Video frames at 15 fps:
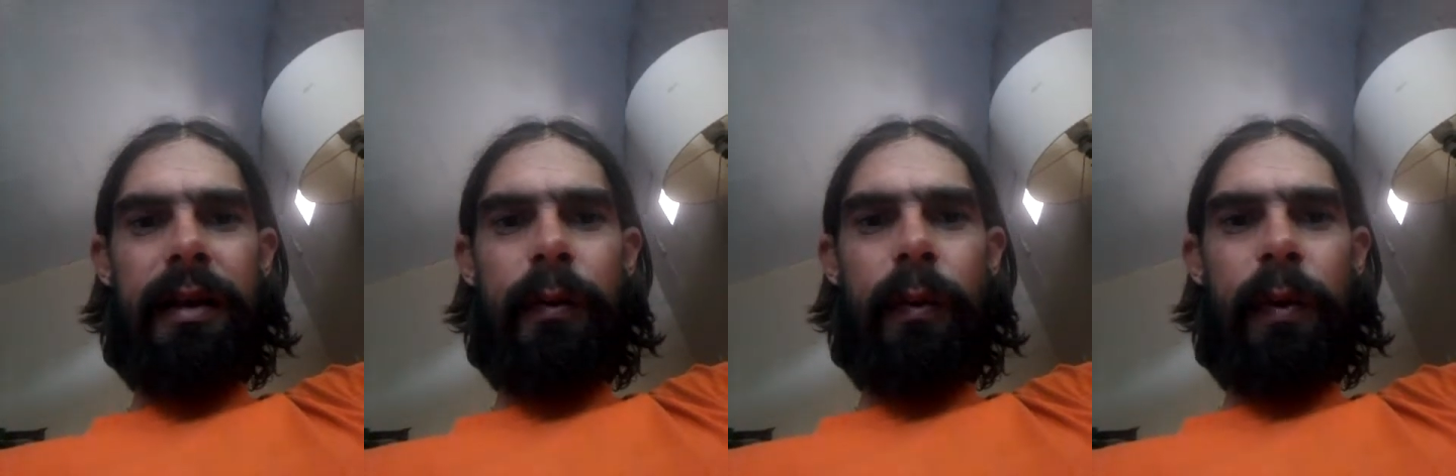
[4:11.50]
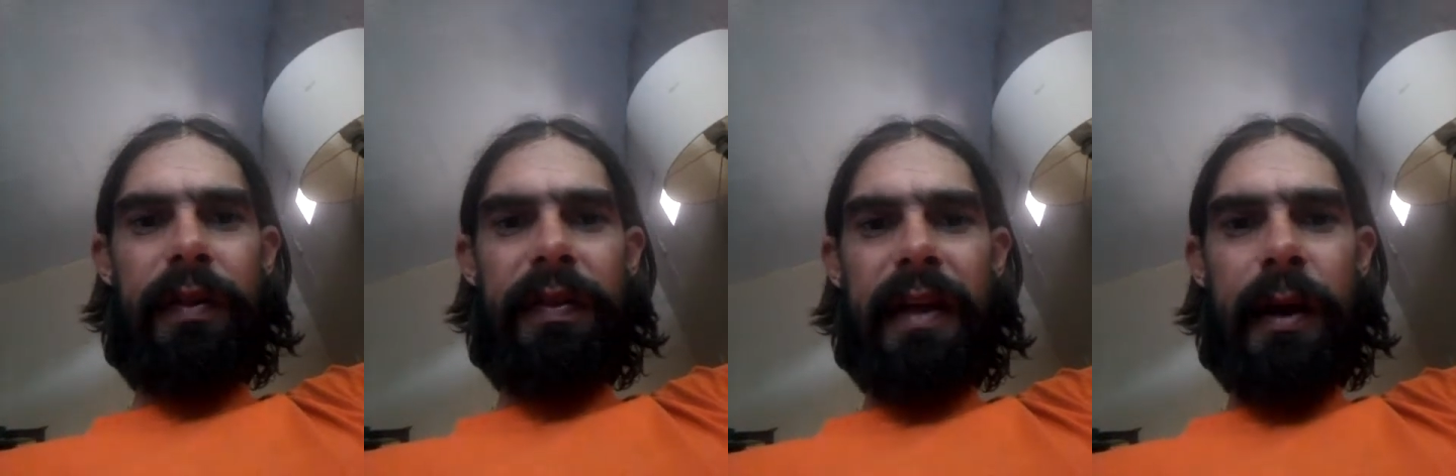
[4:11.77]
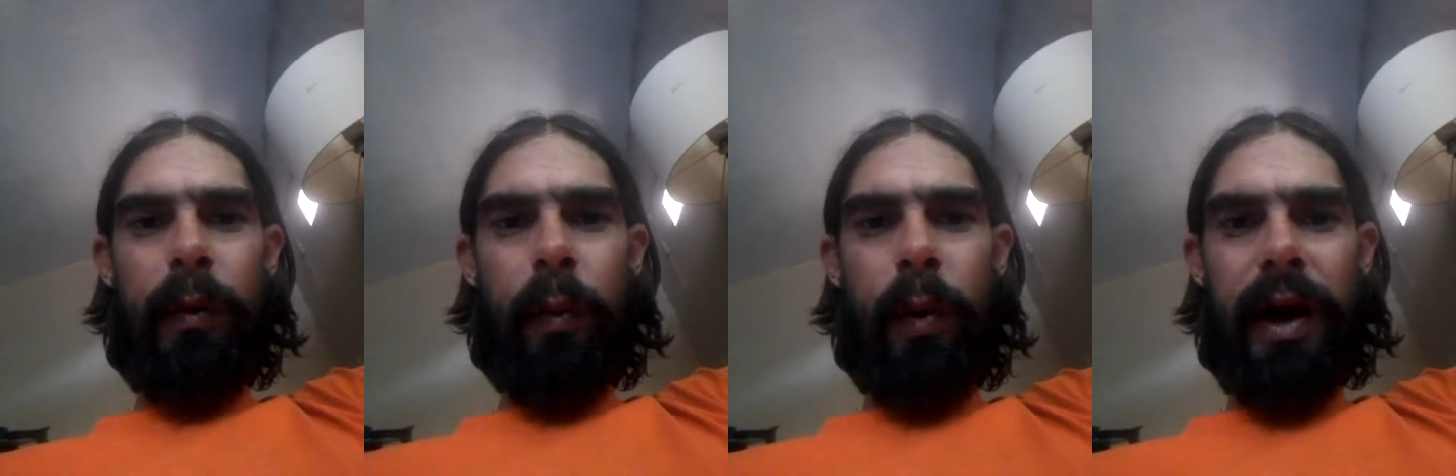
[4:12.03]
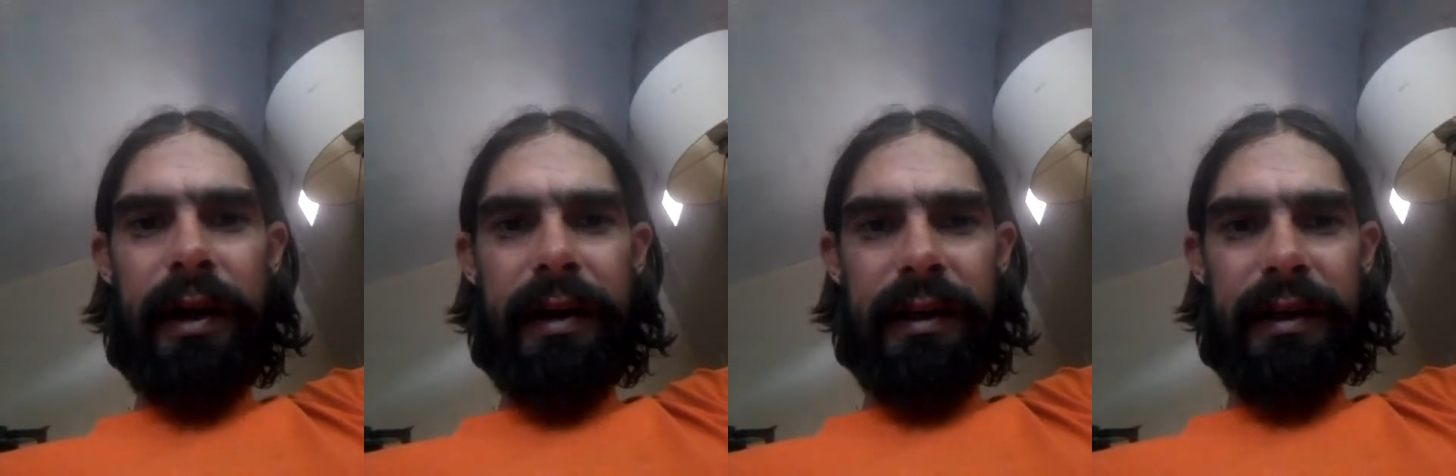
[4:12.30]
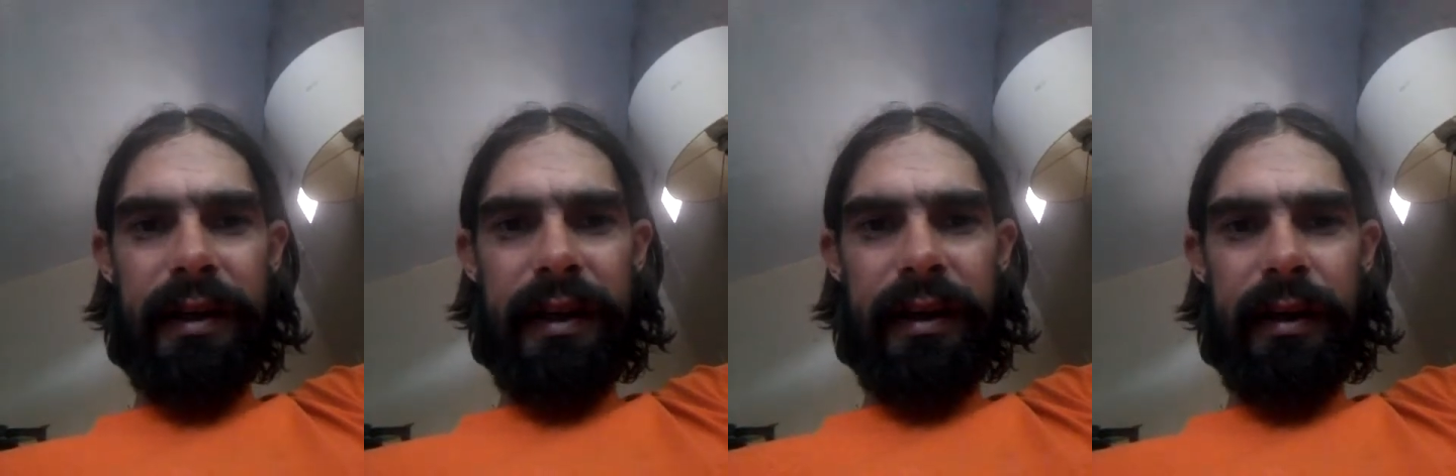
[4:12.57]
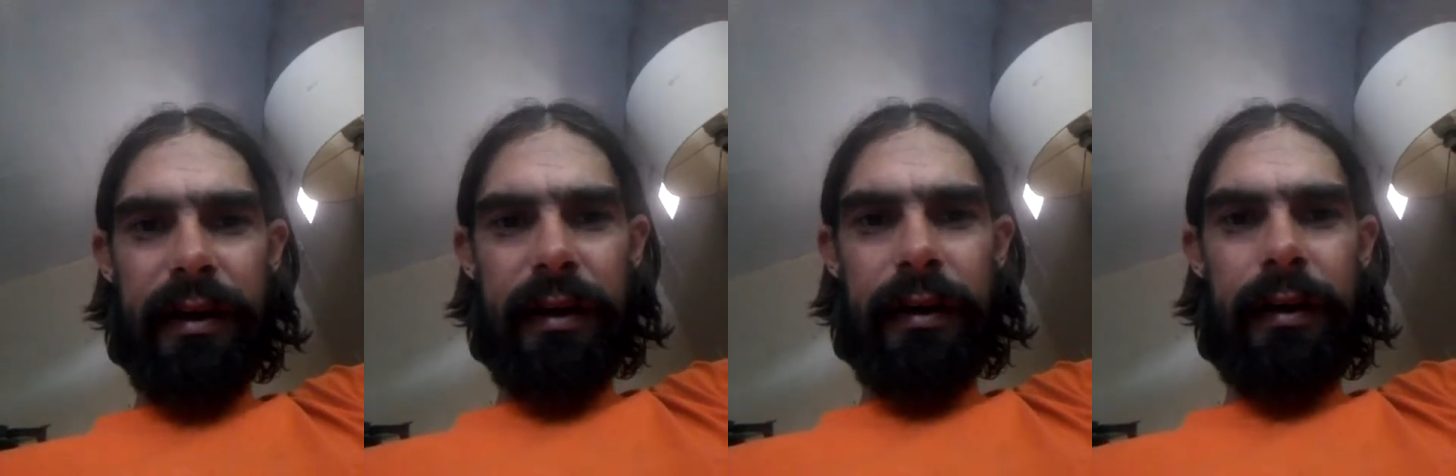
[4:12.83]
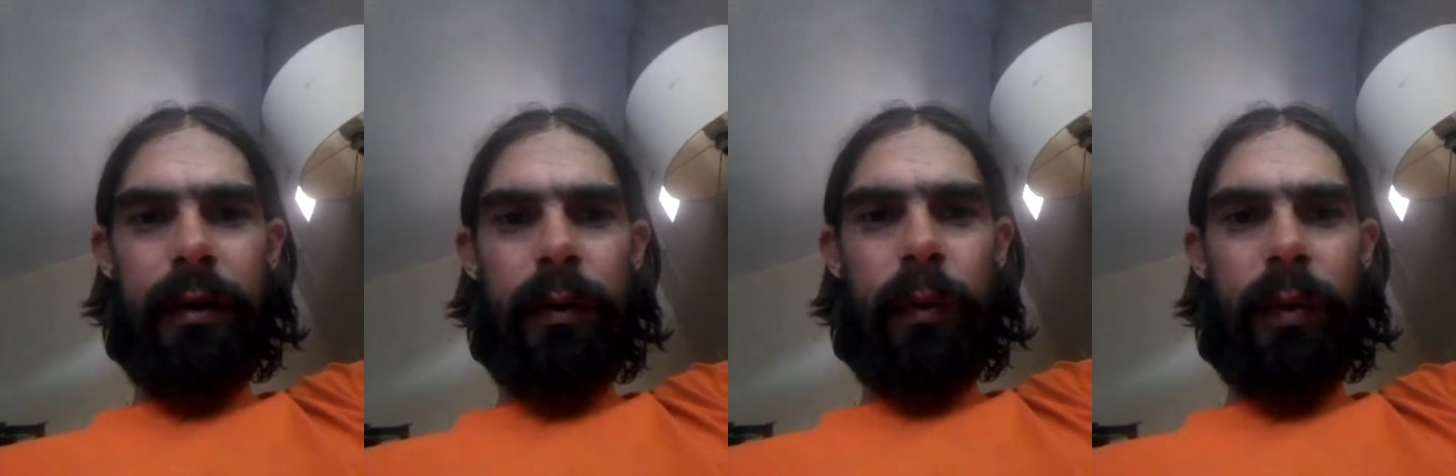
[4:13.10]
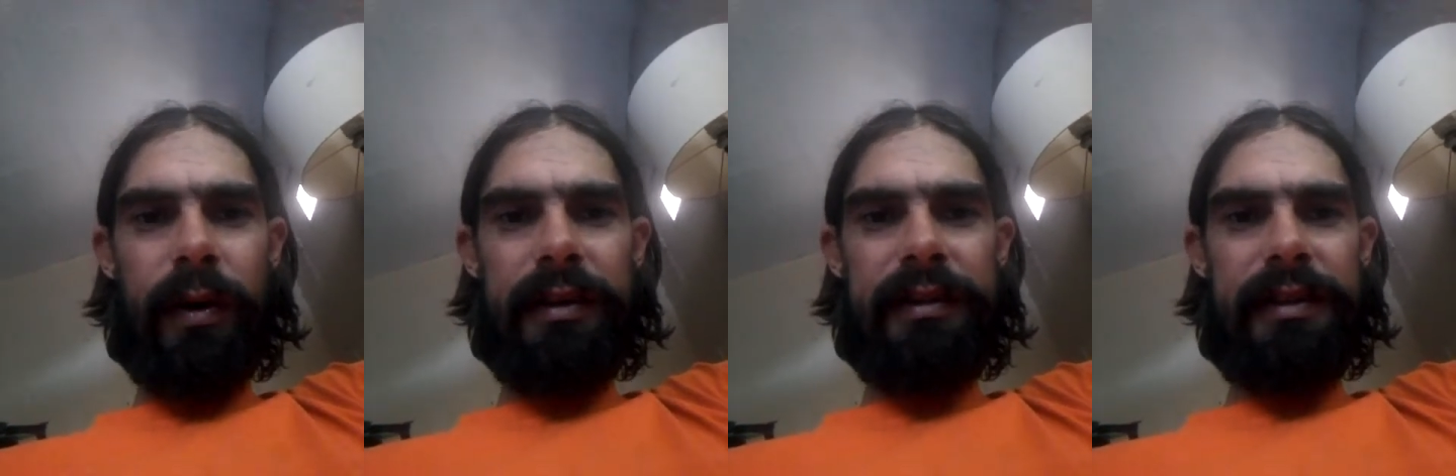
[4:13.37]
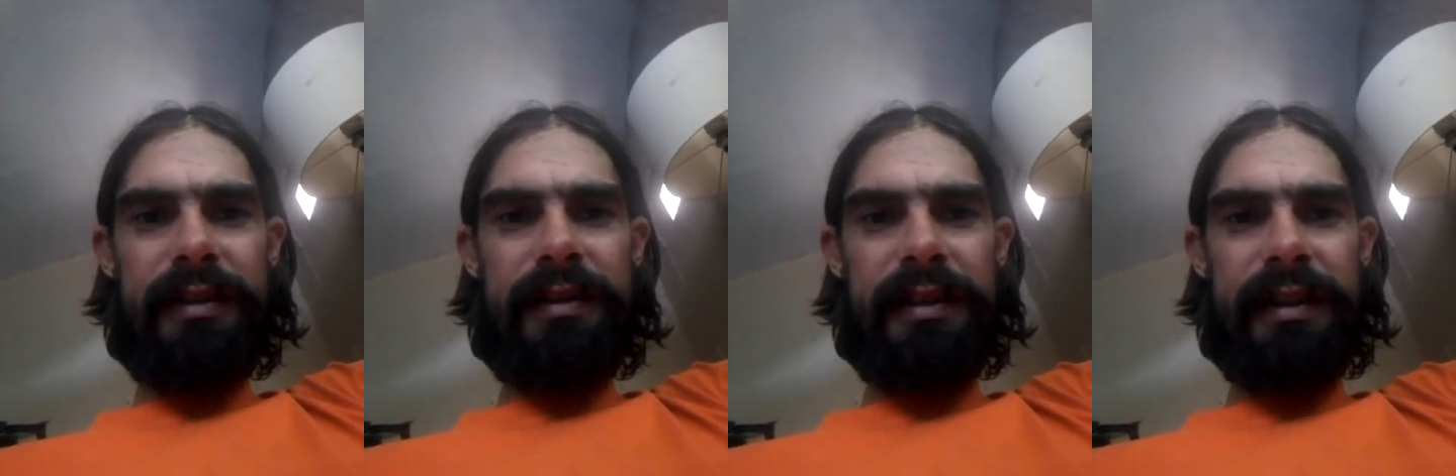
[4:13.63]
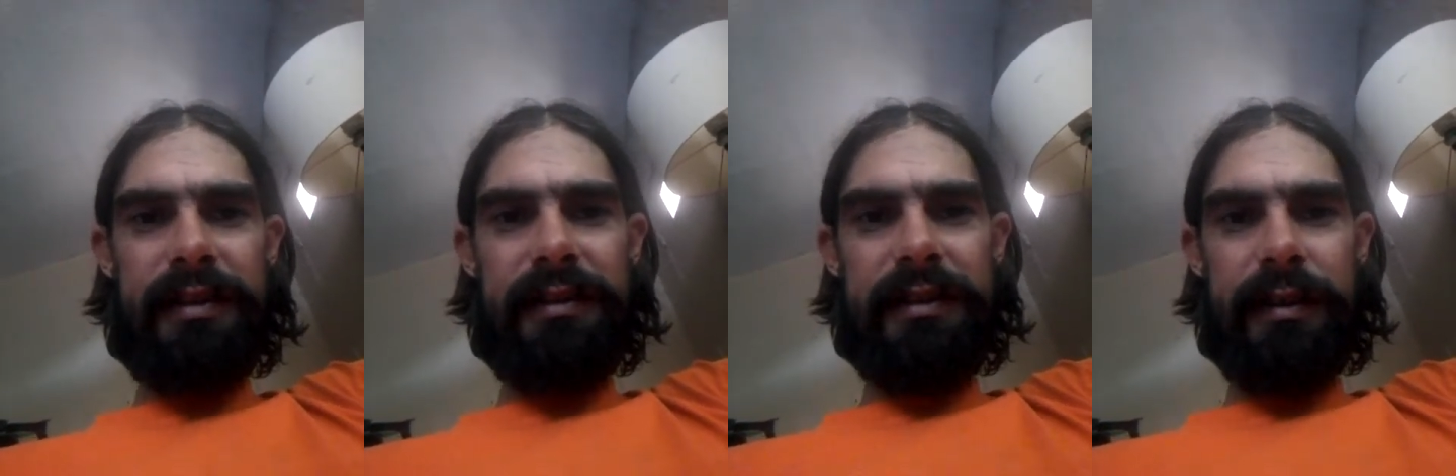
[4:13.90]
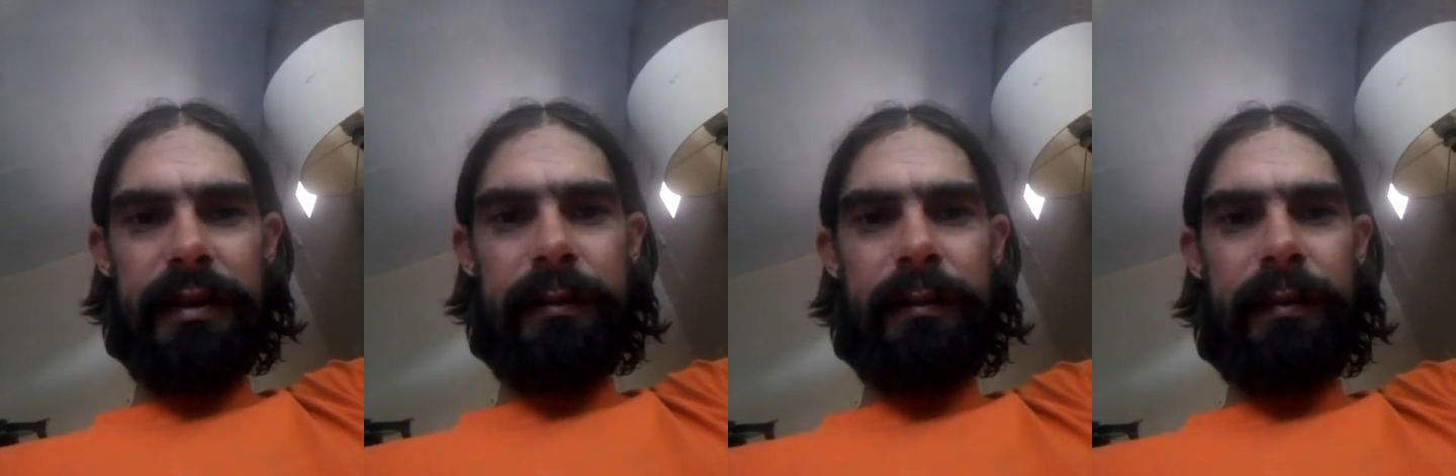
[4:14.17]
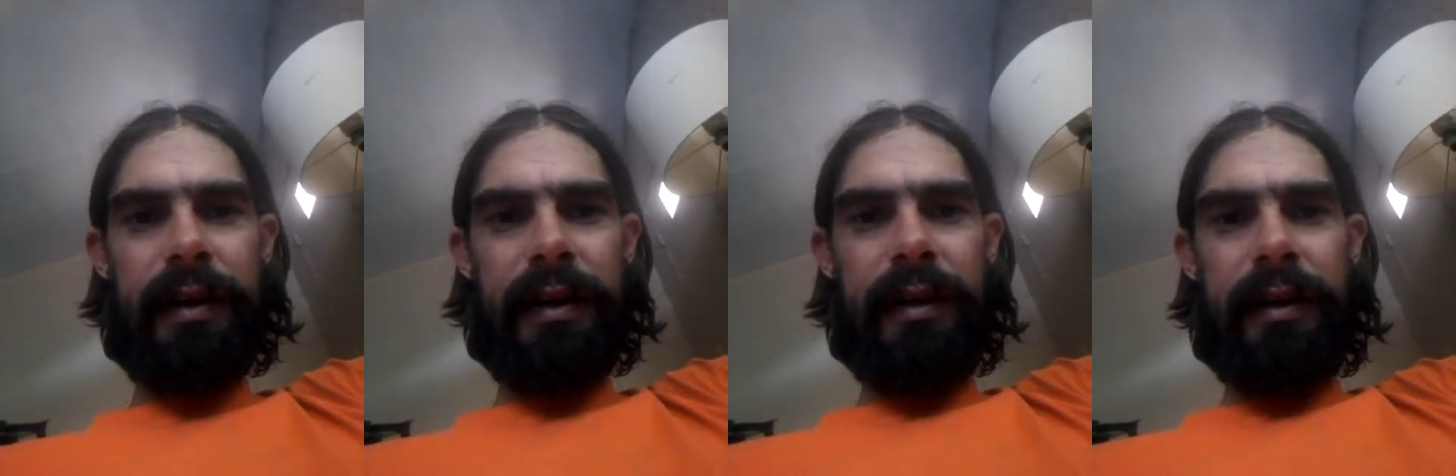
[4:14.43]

what they wanted here was a system